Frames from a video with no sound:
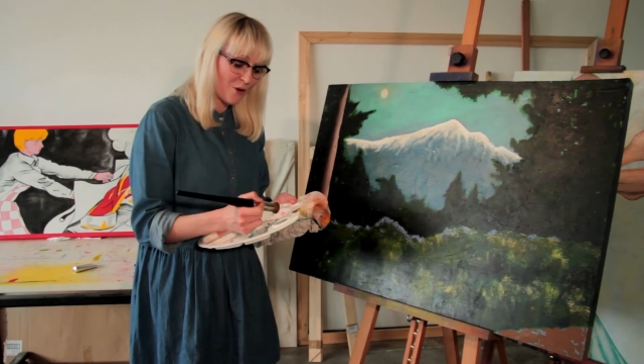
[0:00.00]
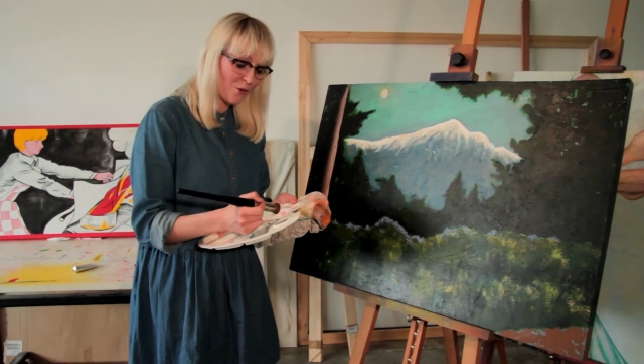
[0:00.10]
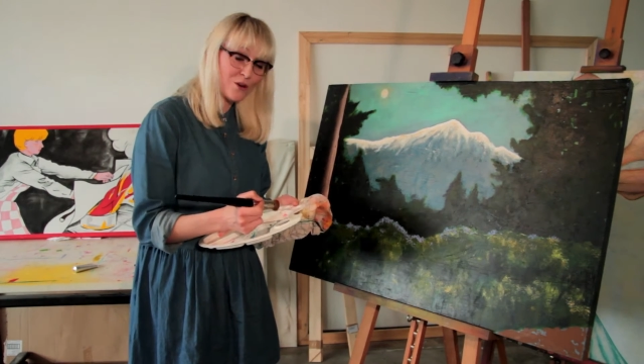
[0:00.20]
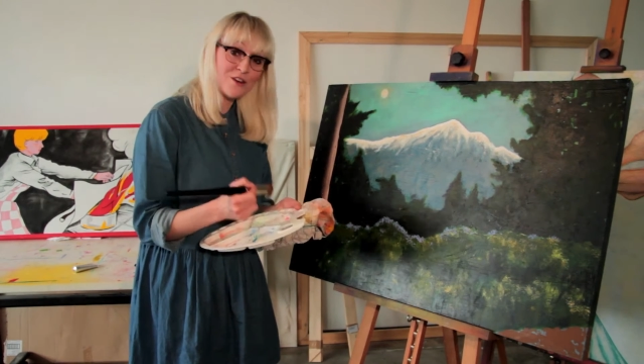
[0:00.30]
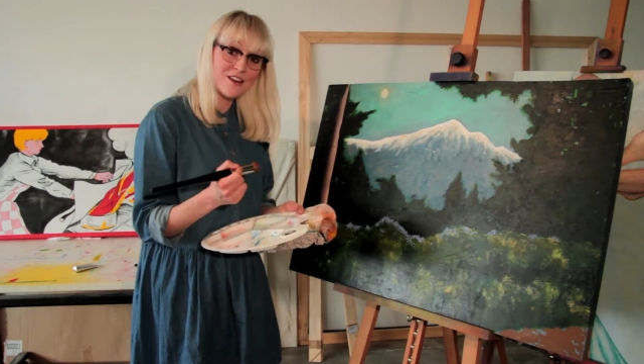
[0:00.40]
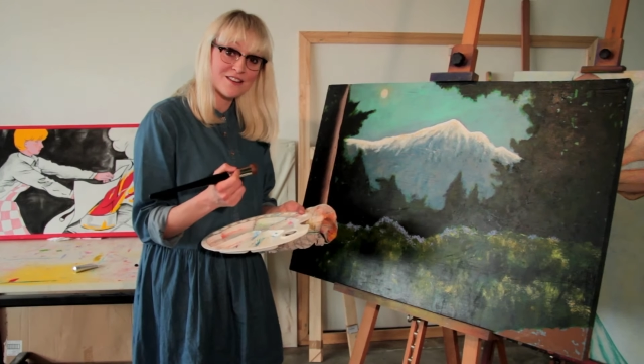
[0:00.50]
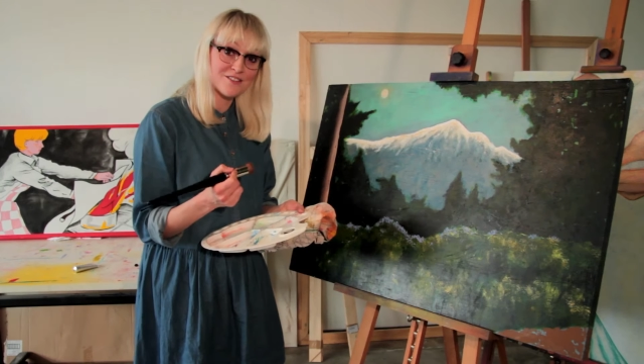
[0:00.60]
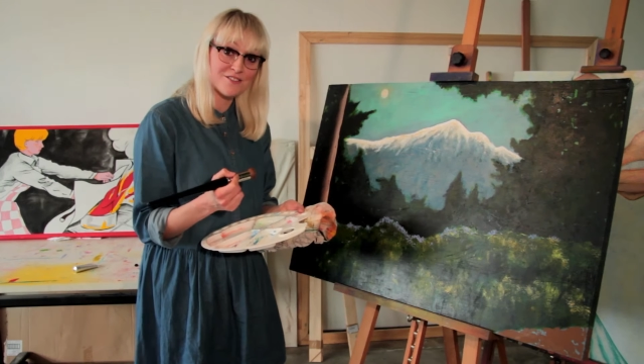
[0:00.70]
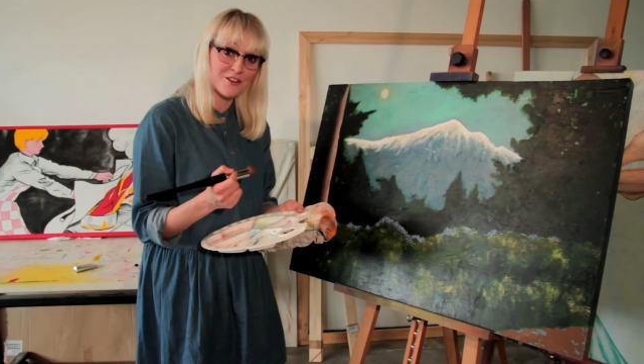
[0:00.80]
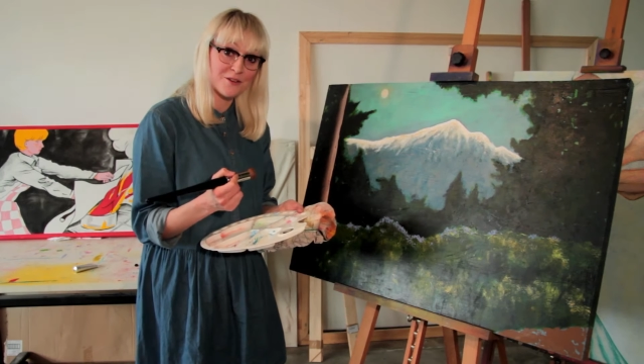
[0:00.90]
All you need to
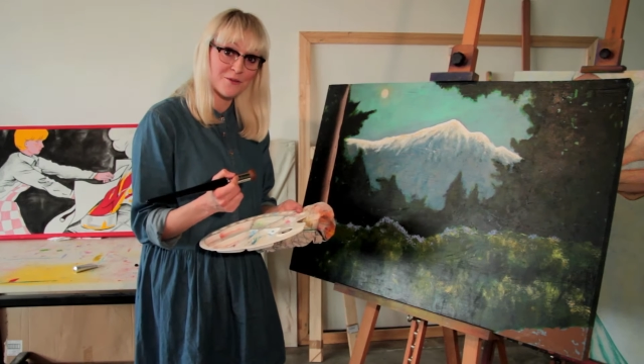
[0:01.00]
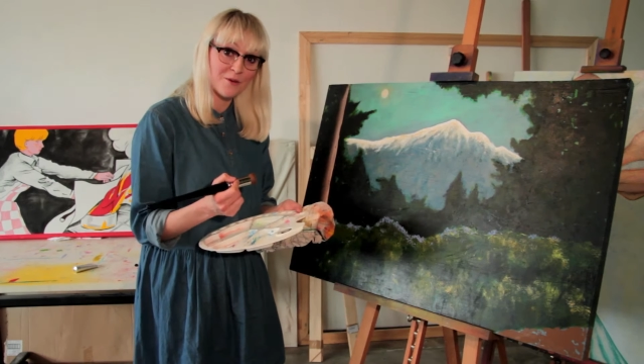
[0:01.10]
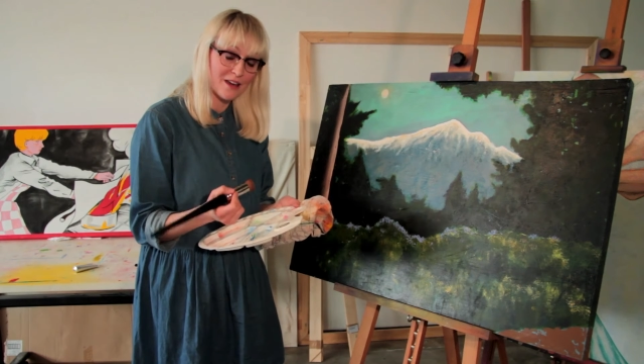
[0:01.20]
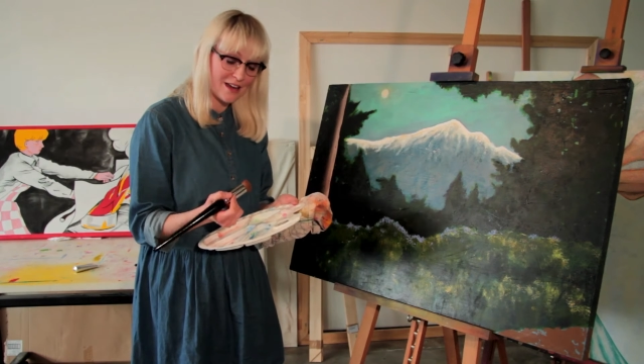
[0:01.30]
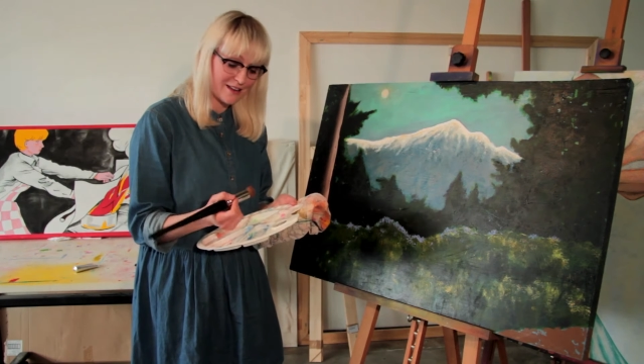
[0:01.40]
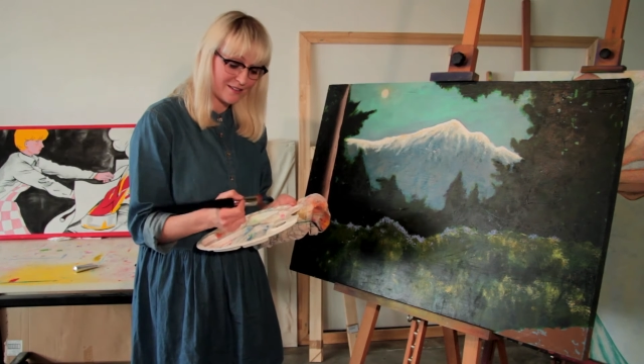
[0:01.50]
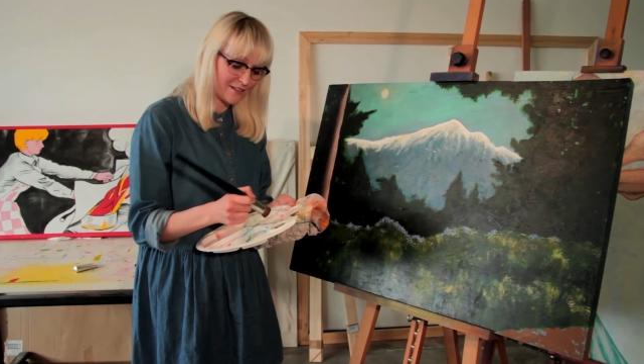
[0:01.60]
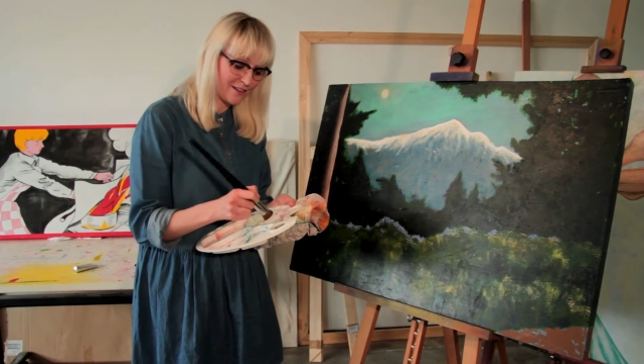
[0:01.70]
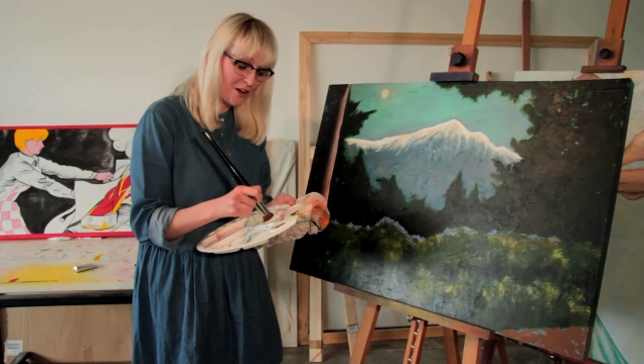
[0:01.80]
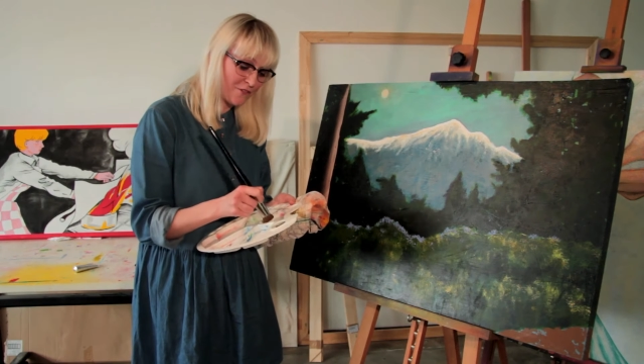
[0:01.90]
do is
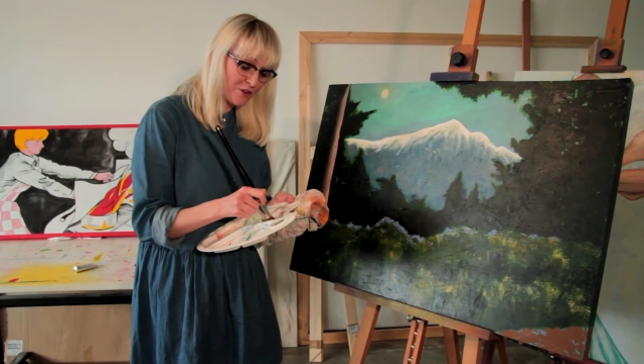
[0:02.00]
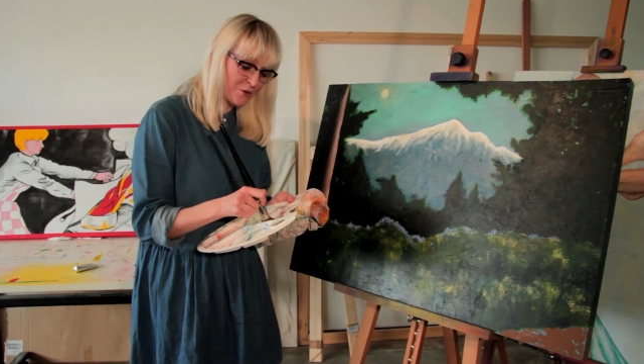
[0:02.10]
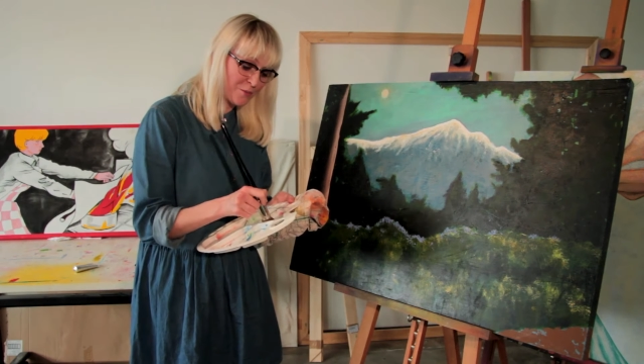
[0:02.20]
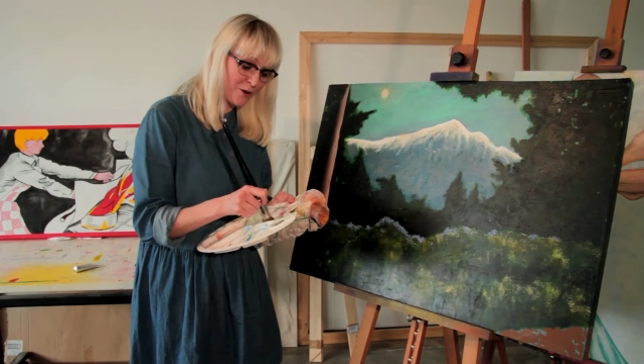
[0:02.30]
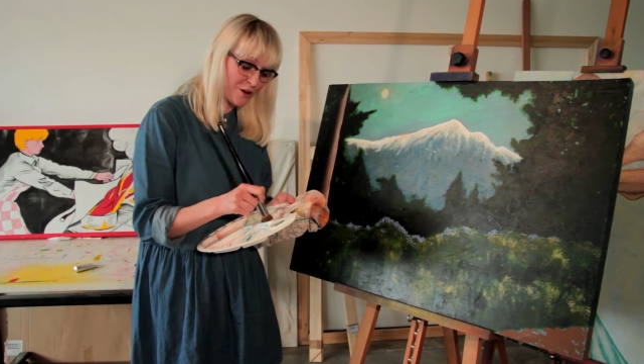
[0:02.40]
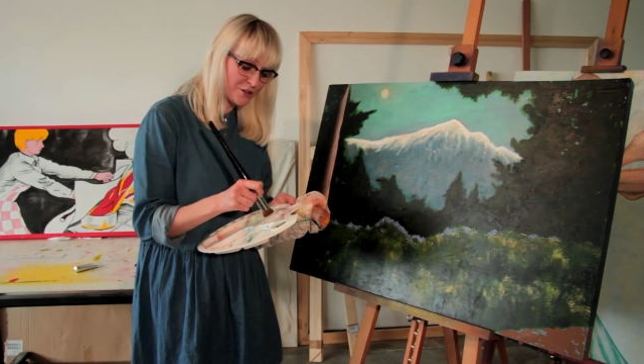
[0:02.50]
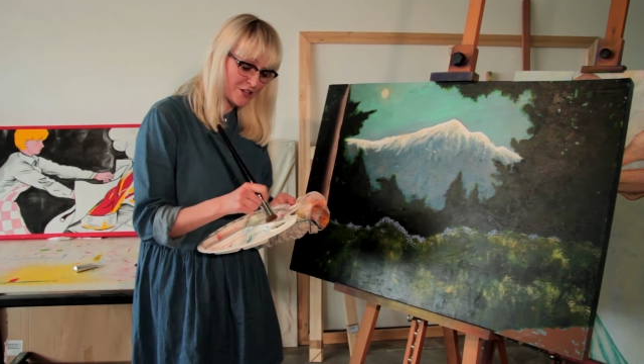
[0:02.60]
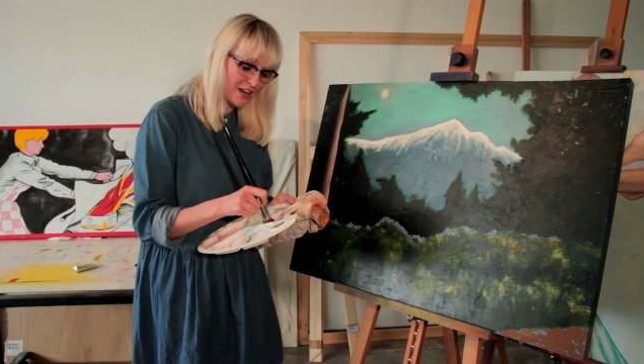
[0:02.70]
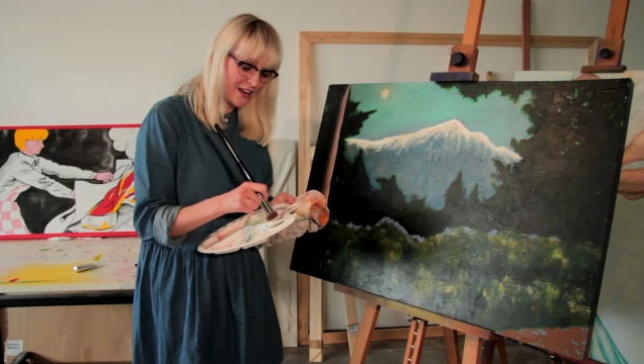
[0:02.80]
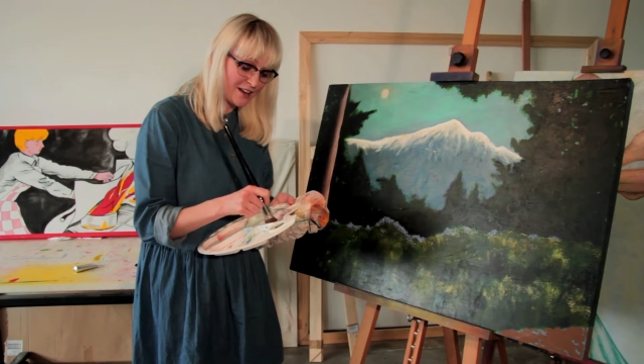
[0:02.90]
cover your brush
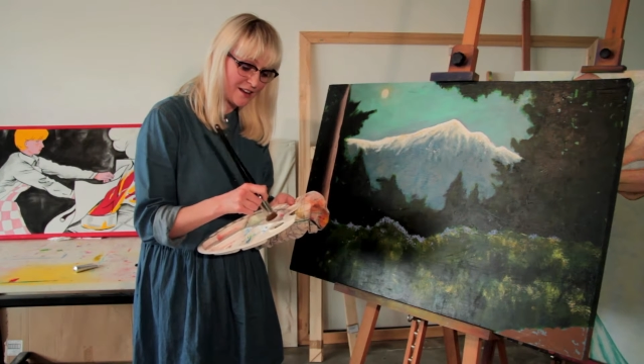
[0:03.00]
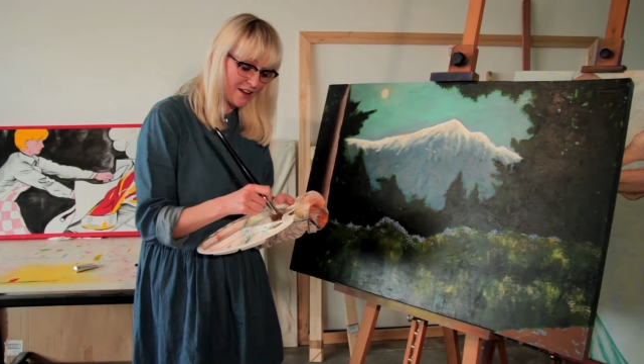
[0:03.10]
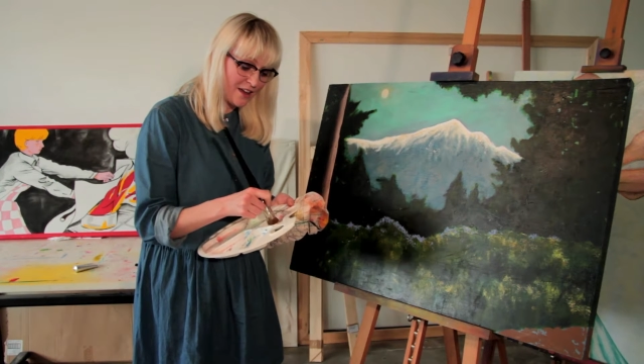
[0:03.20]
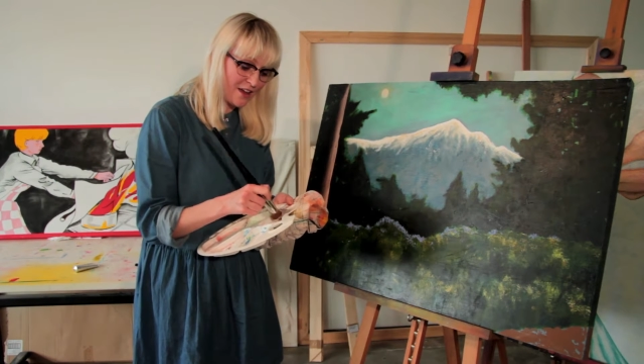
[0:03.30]
in